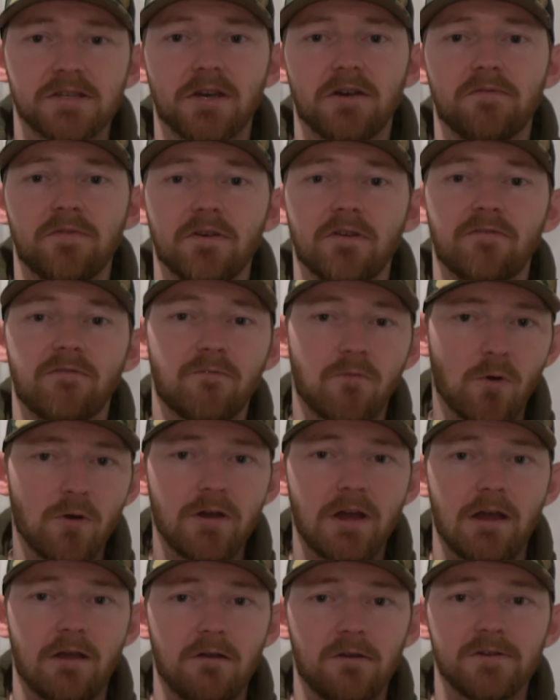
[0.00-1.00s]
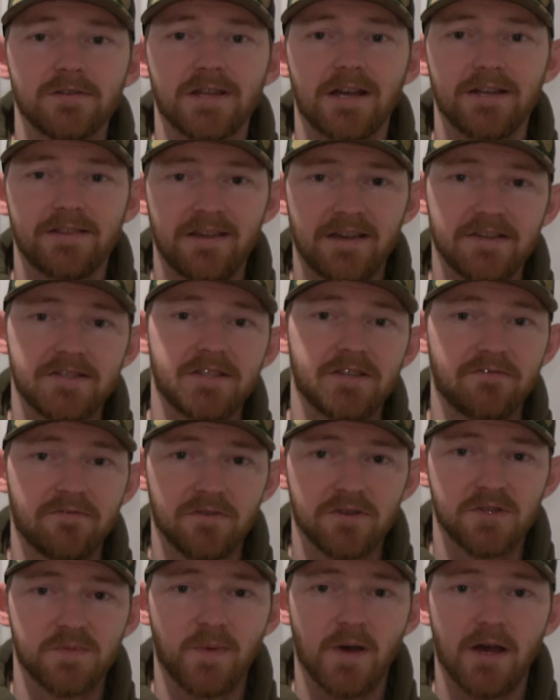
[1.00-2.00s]
of the 4 arrows I tested for
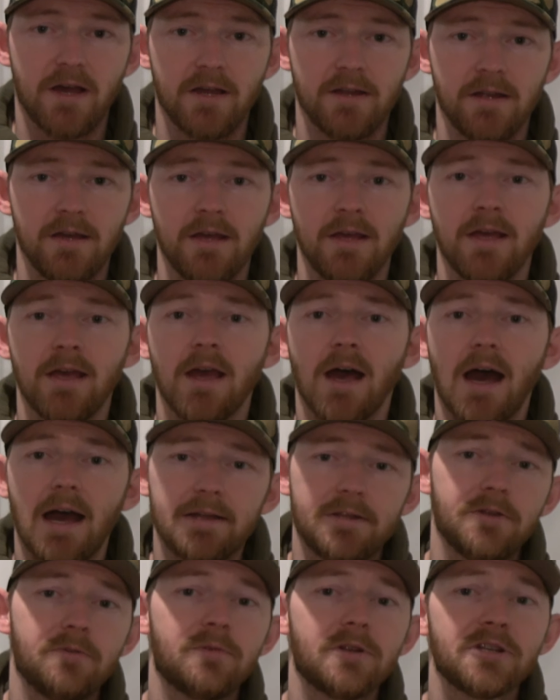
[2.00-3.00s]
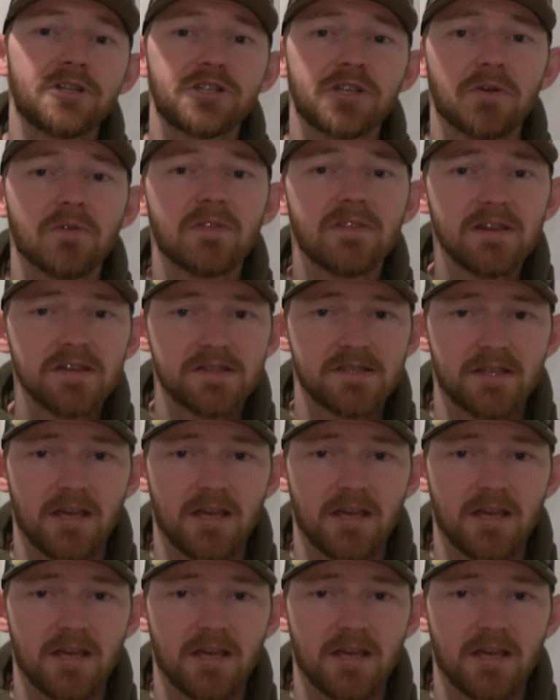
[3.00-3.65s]
spine, I do want to show this